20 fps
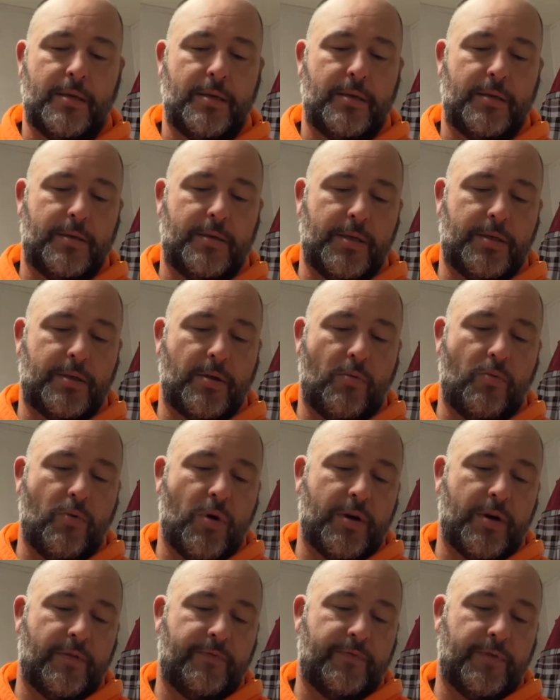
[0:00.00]
just a
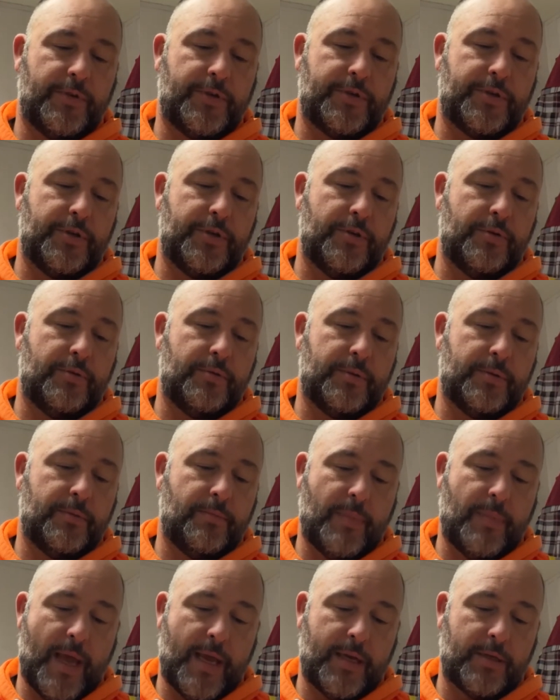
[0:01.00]
wonderful shoe.
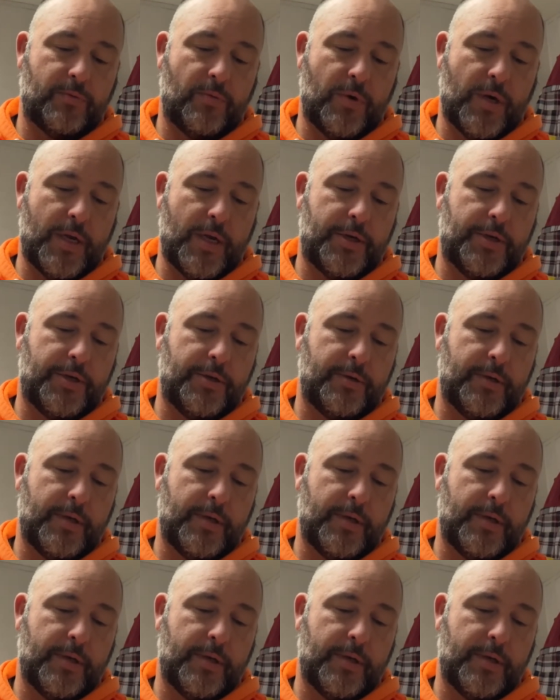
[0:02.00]
Max Wedge